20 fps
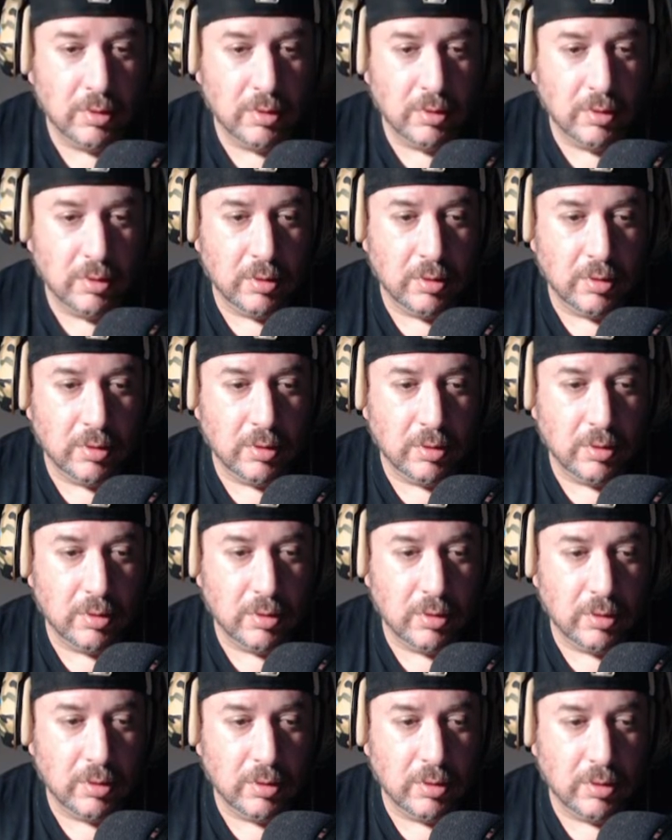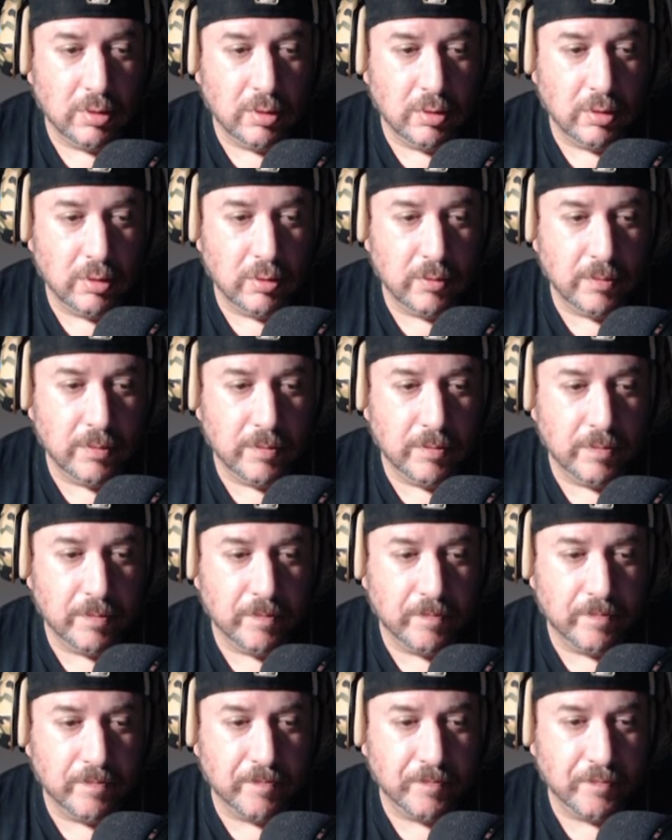
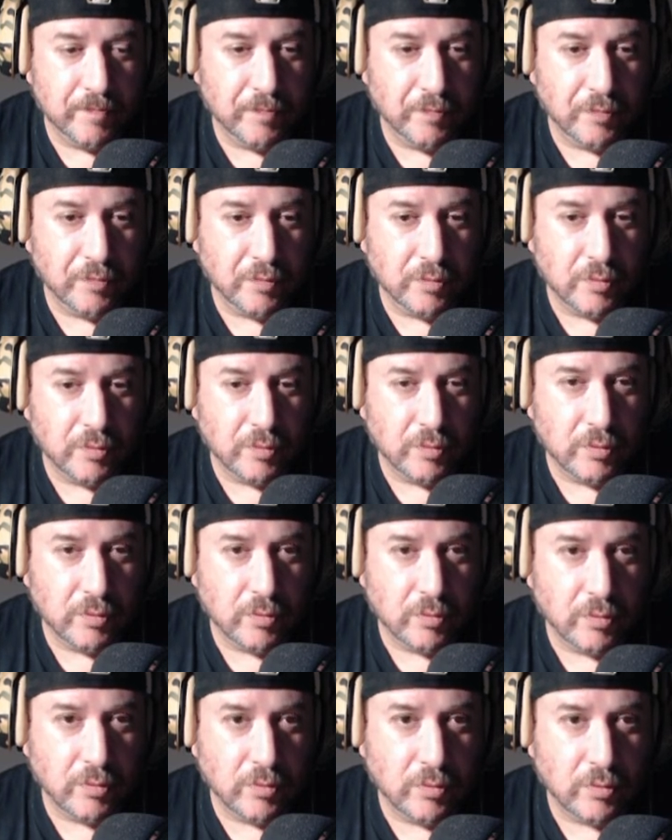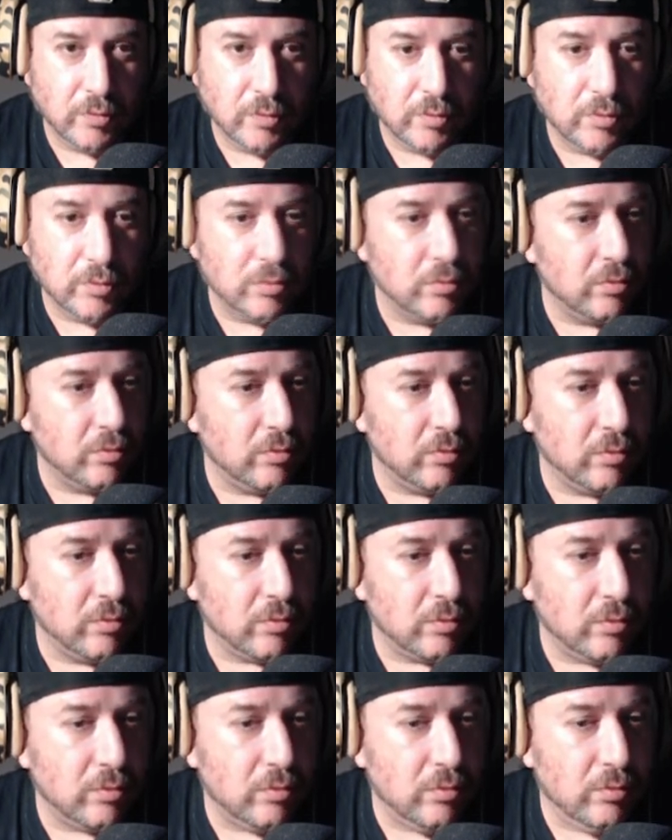
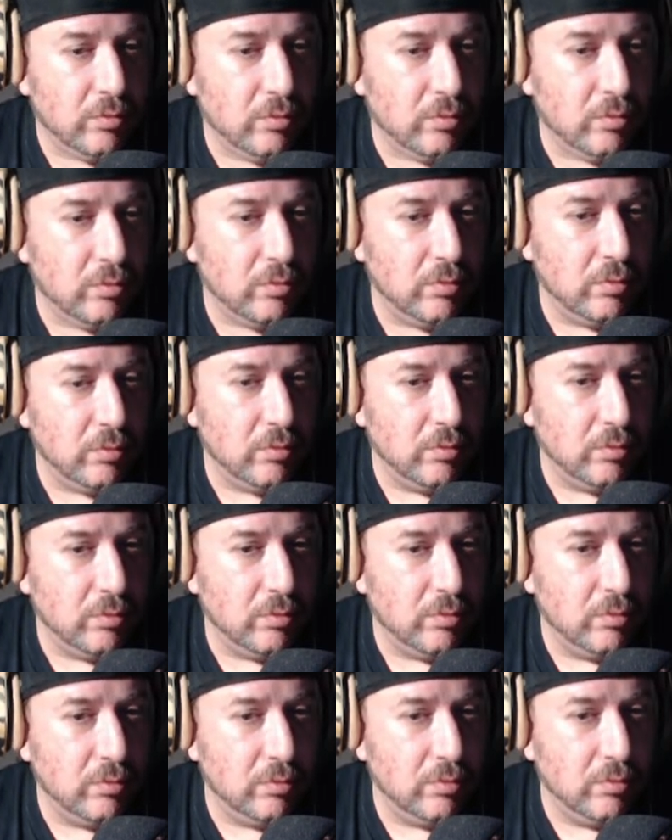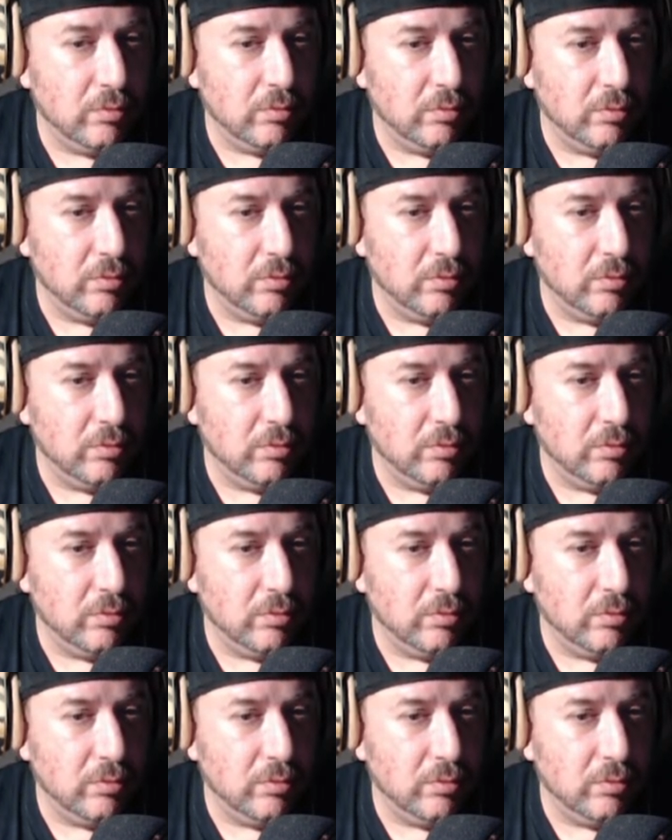Nobody speaks.